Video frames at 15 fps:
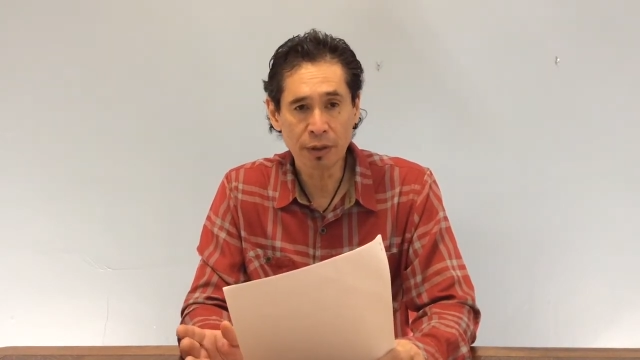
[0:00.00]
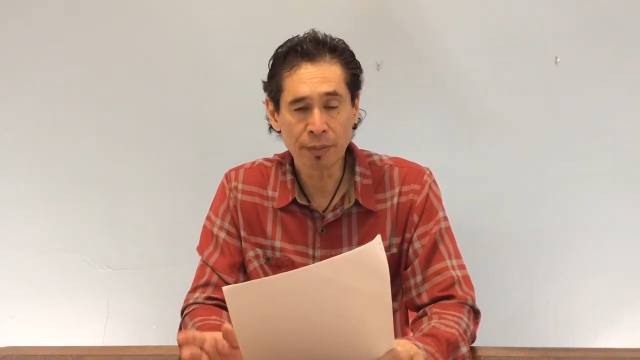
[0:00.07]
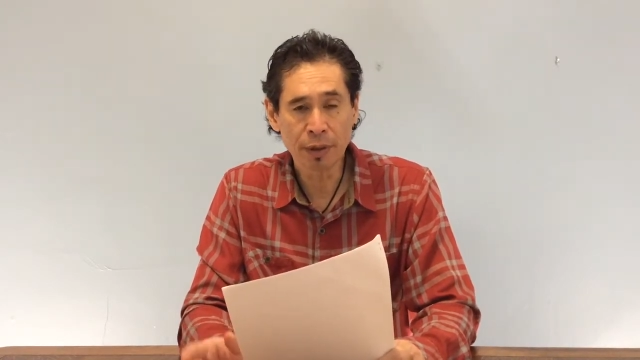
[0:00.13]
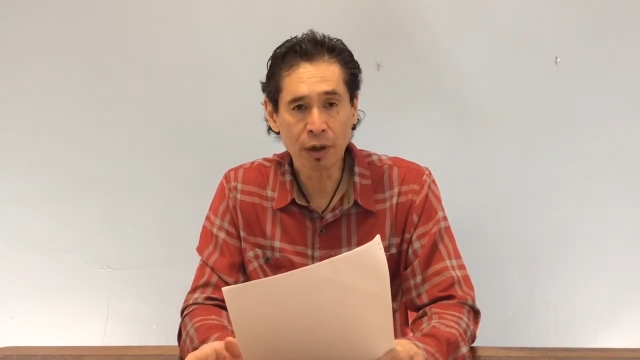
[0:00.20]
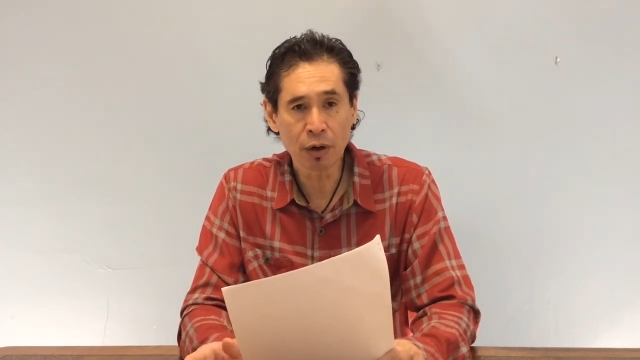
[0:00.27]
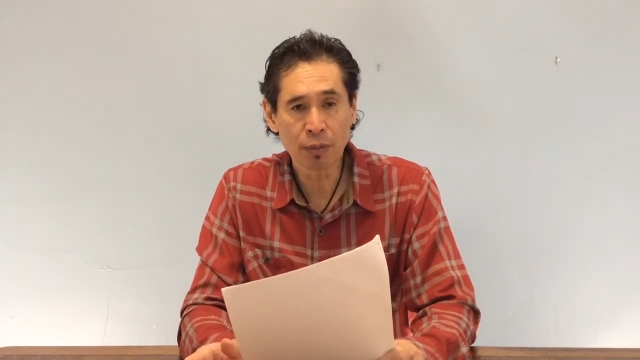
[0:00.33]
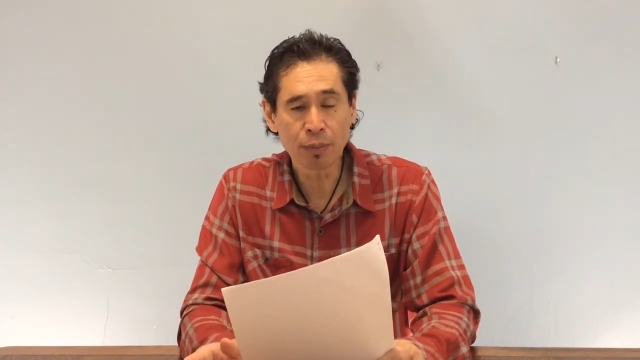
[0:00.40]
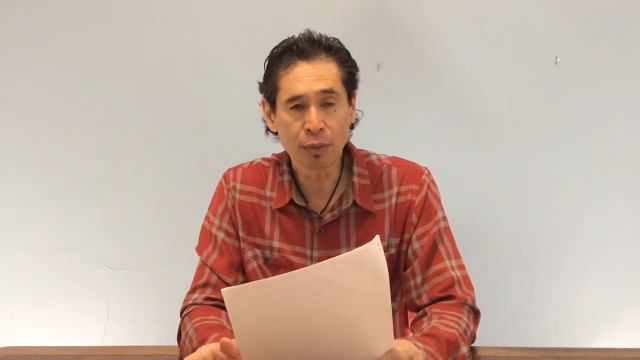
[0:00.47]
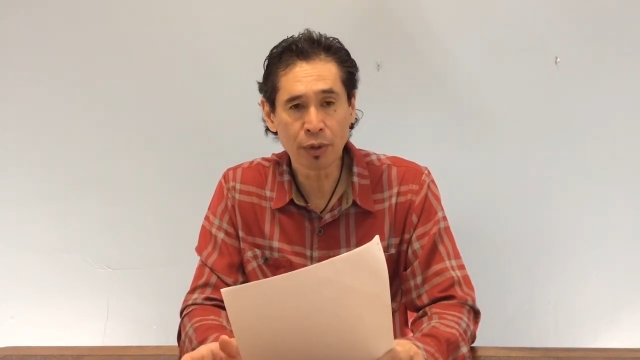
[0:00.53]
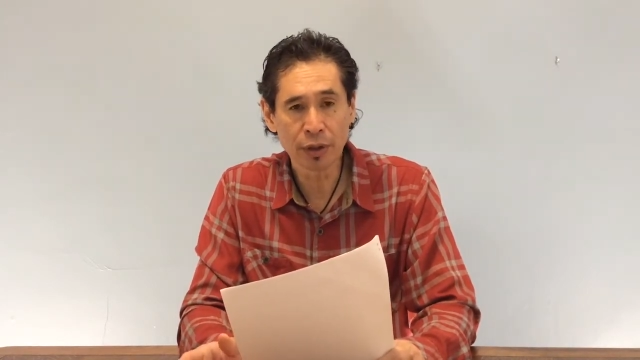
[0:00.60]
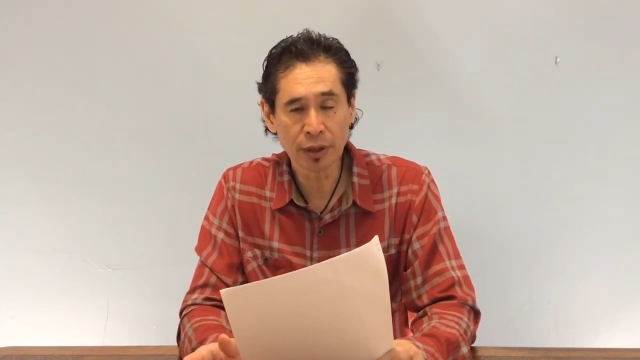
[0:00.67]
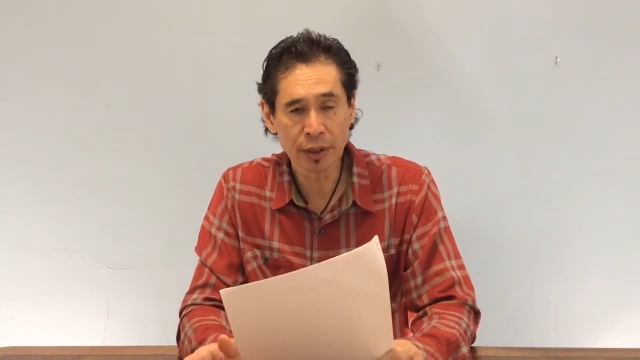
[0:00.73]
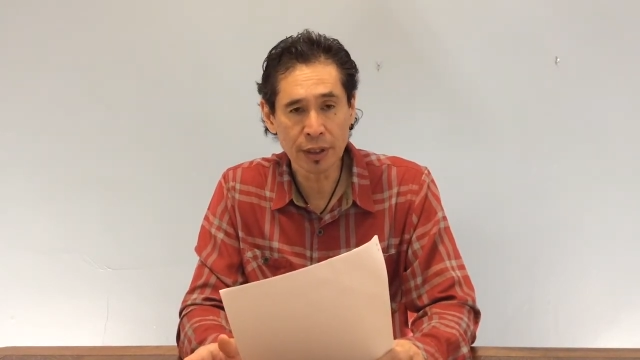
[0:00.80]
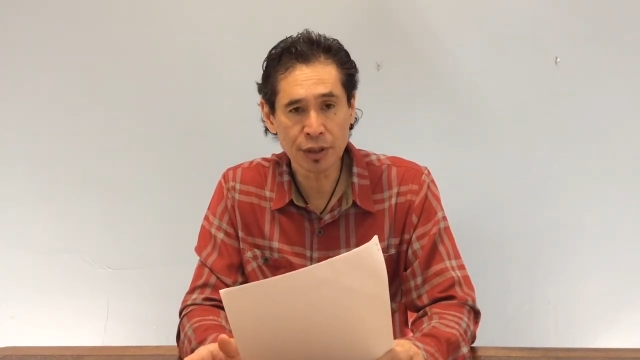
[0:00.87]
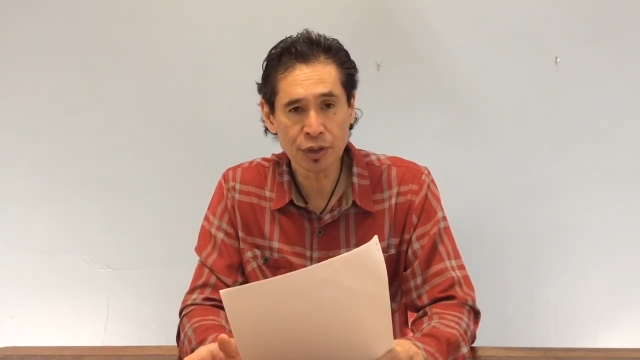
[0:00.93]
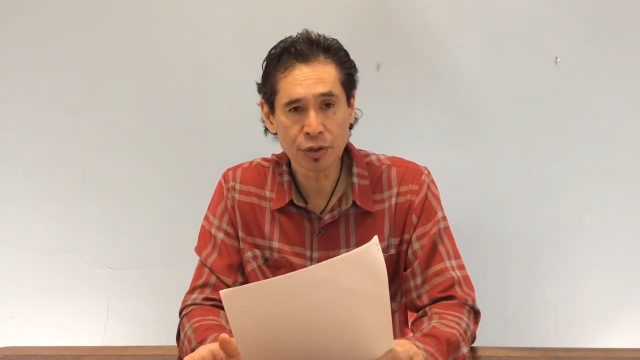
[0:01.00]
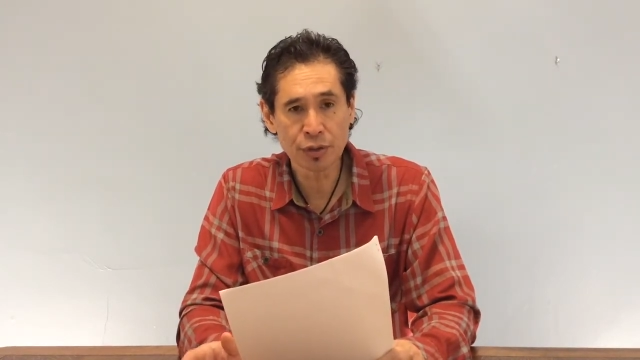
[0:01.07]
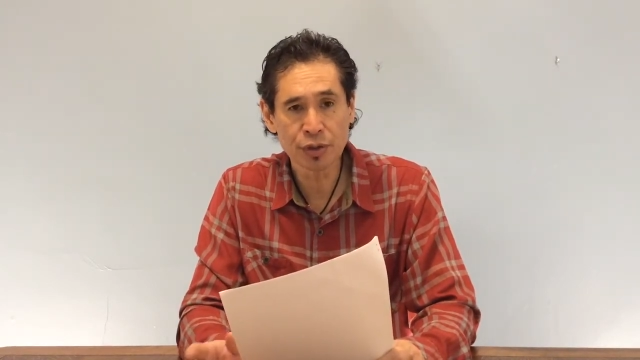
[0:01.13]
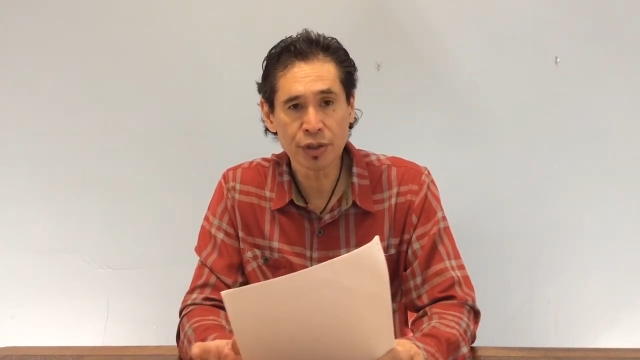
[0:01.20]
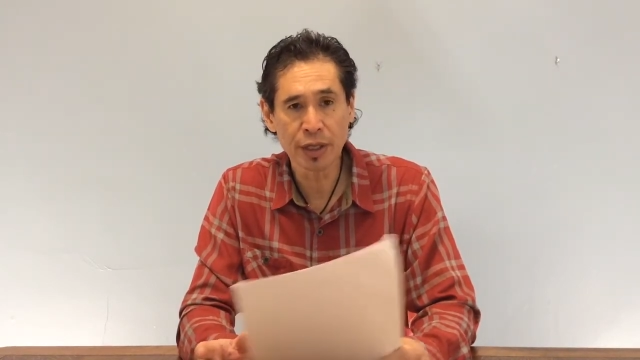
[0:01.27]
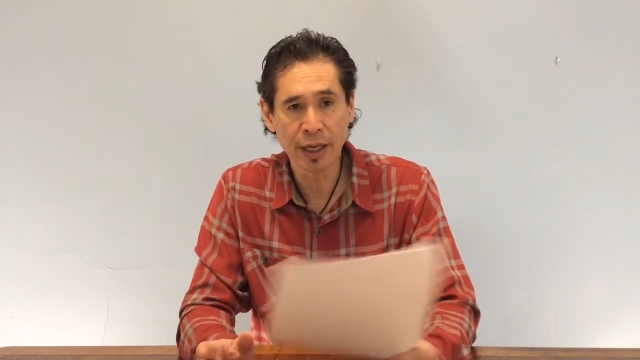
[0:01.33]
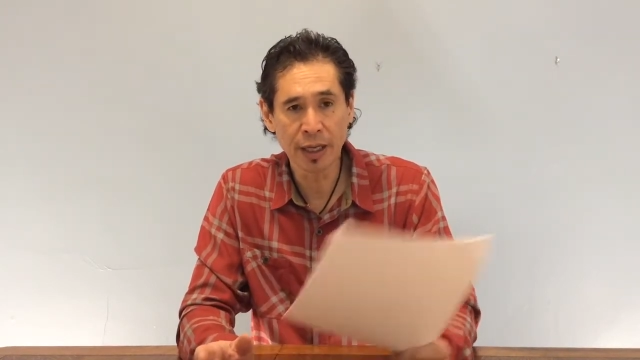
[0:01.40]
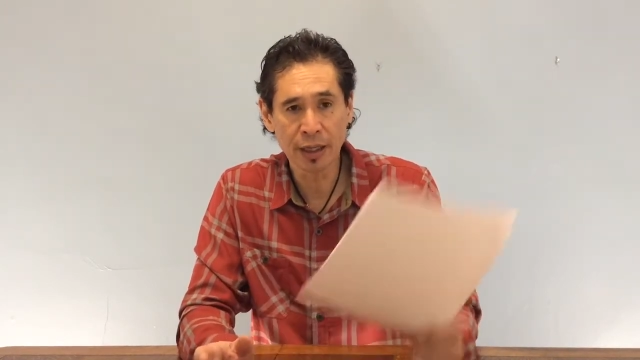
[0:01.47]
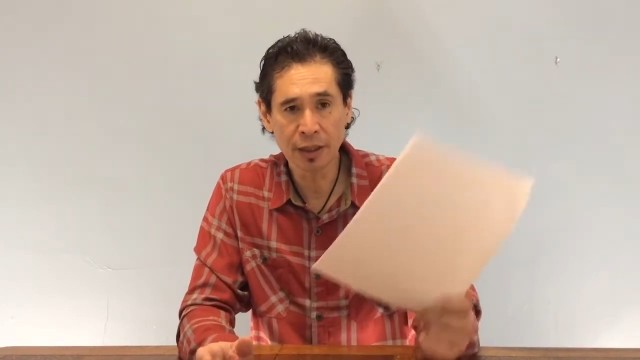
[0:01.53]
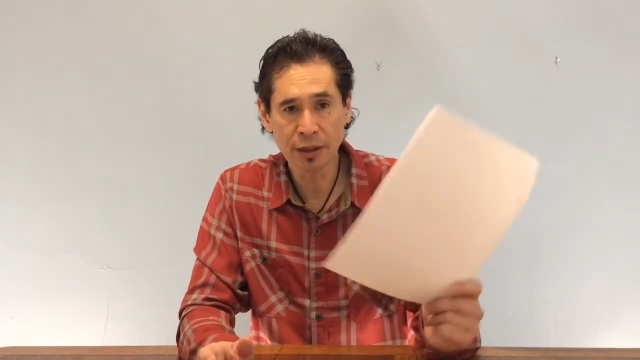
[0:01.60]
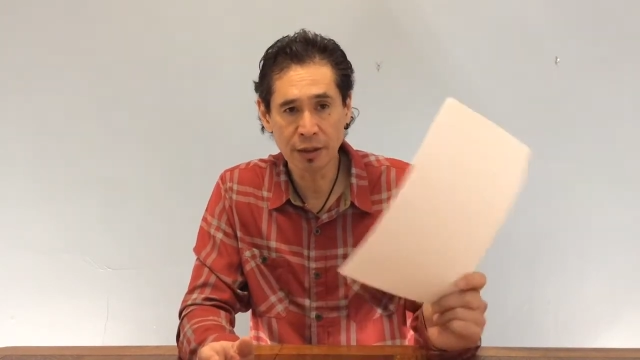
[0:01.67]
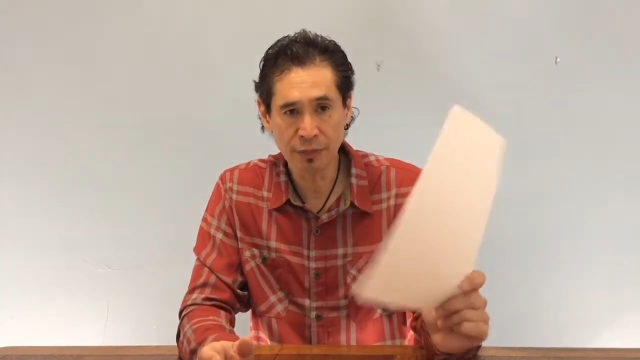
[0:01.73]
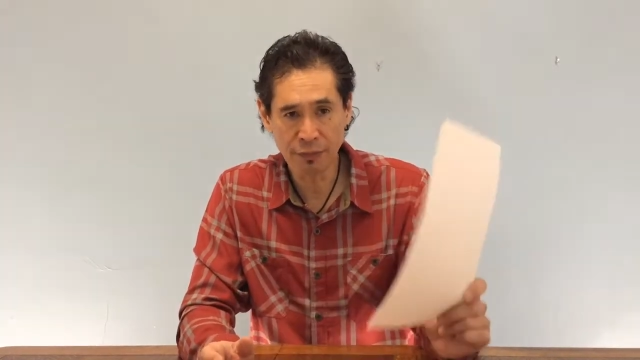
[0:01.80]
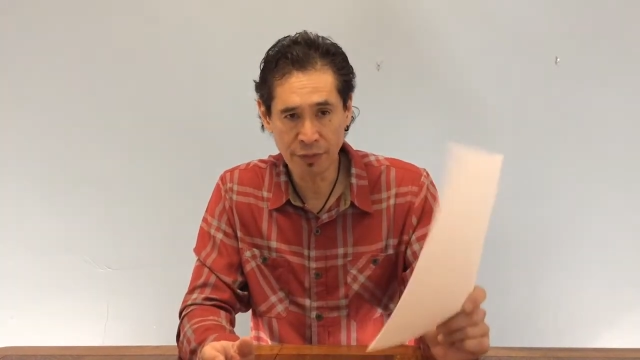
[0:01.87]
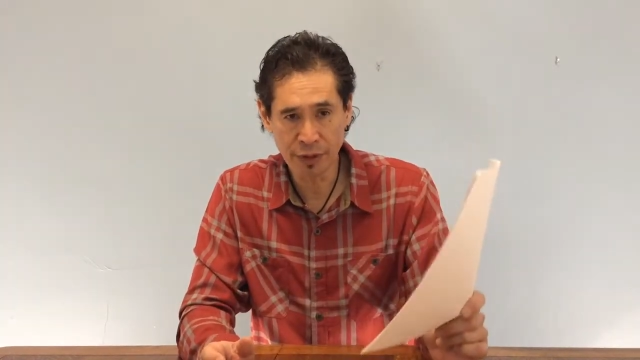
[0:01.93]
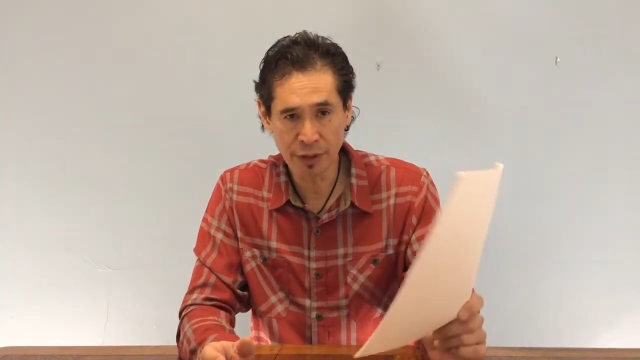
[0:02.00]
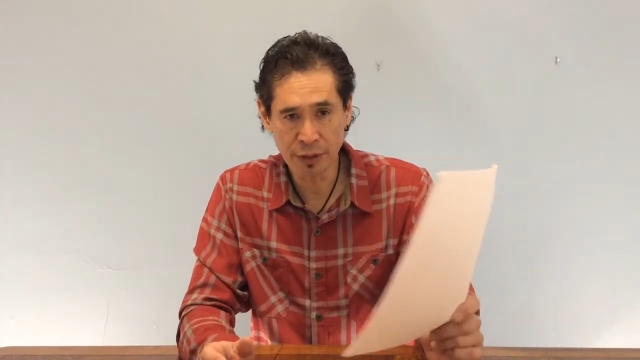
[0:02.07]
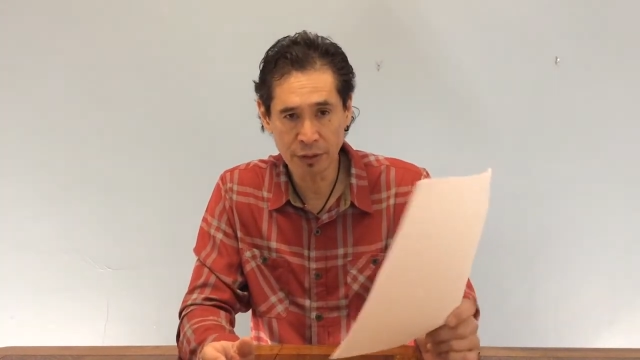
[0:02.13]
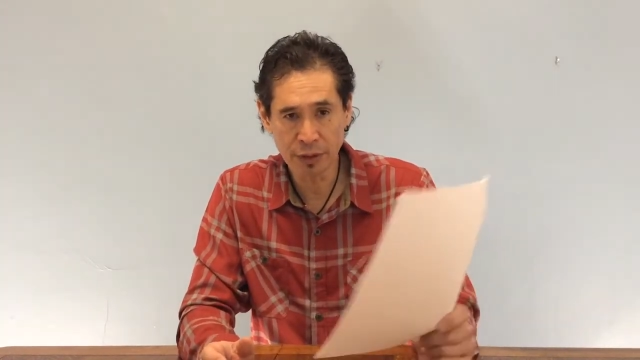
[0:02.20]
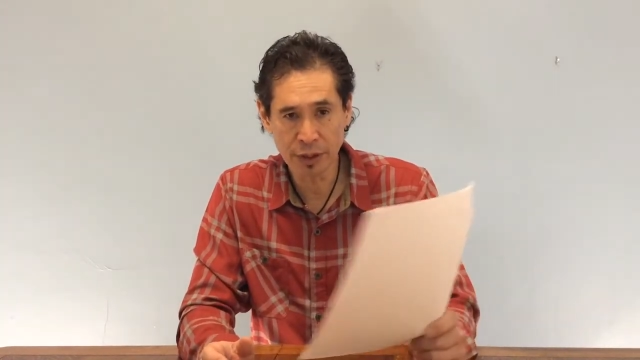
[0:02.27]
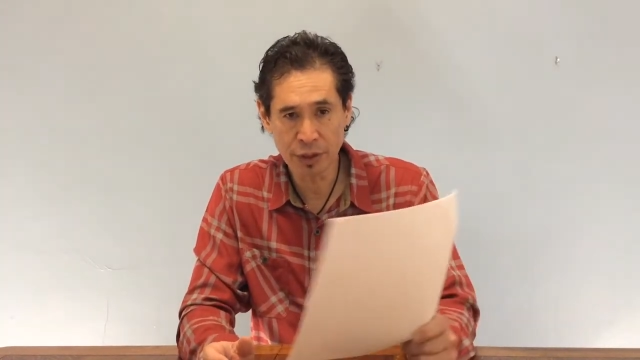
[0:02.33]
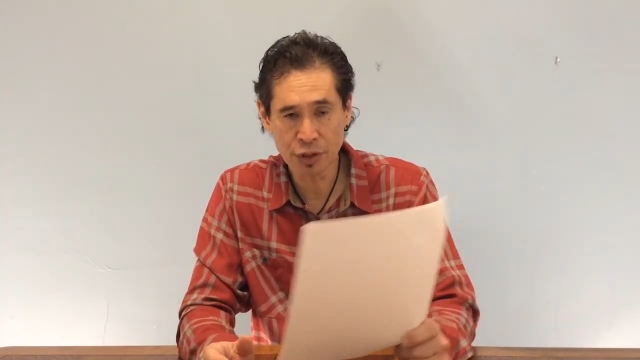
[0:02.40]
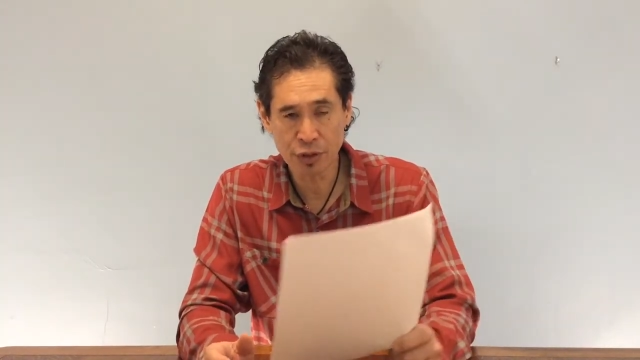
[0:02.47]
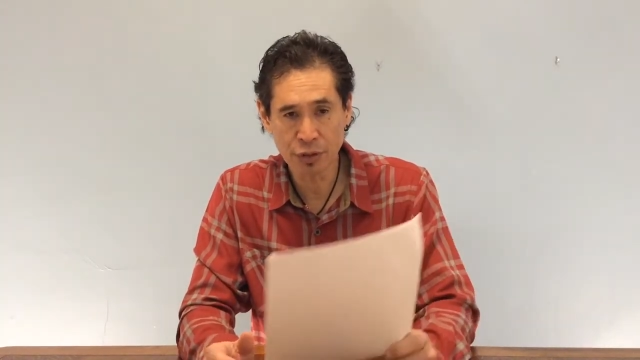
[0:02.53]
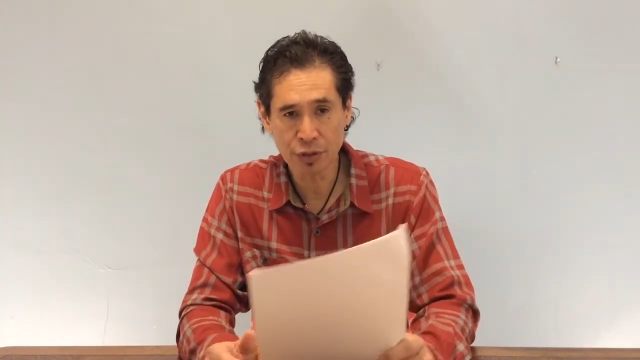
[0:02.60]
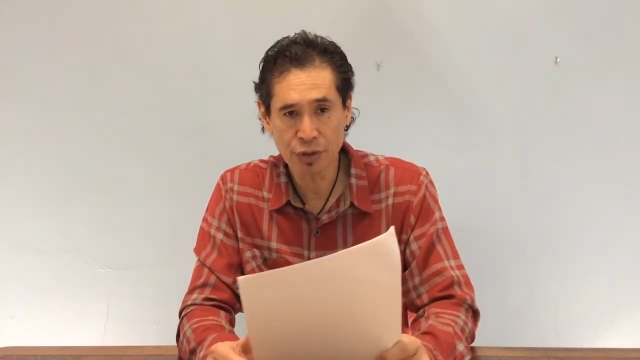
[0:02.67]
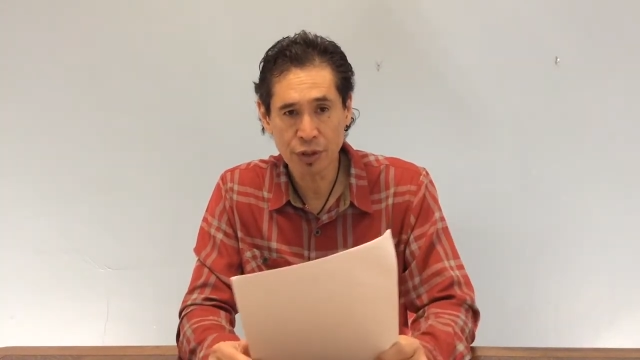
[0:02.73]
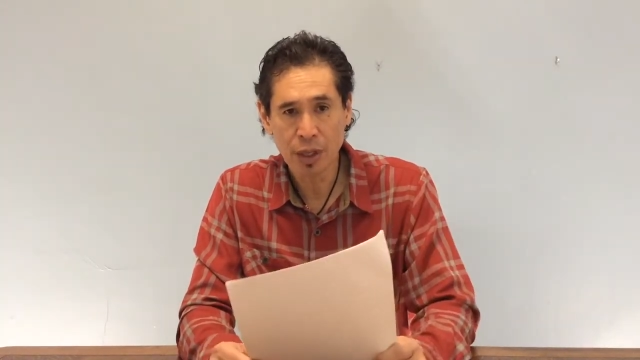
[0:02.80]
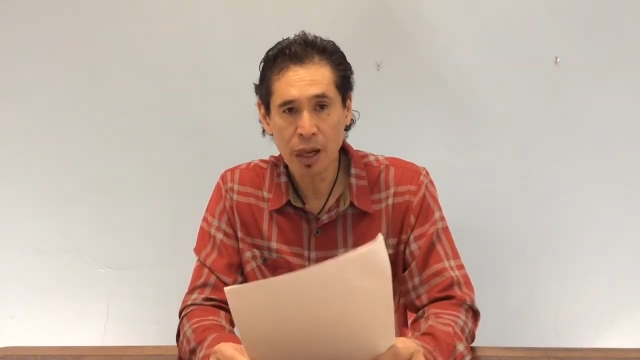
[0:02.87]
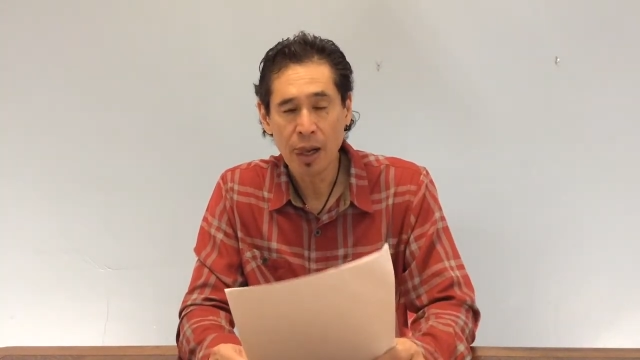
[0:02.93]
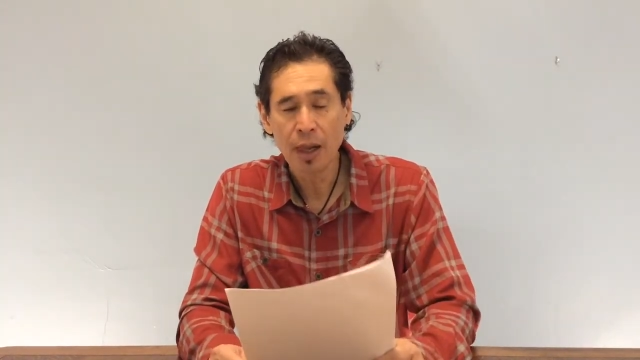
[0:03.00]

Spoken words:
the PowerPoint lectures and the video lectures,